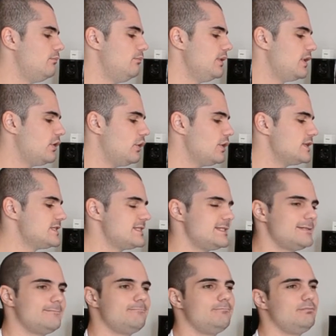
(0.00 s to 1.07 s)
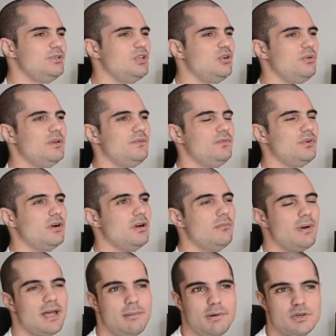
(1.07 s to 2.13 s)
because if you're gonna
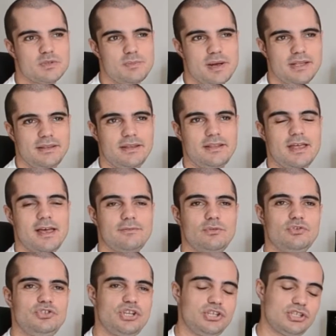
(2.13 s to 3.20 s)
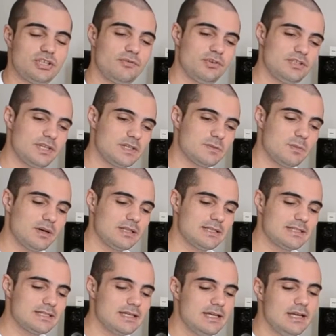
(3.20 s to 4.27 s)
buy a mouse pad and then have to change it every 6
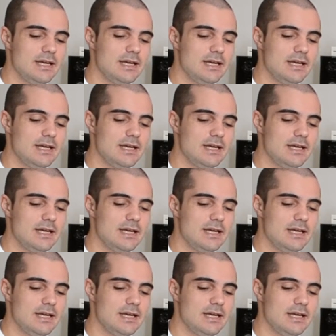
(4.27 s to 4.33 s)
months,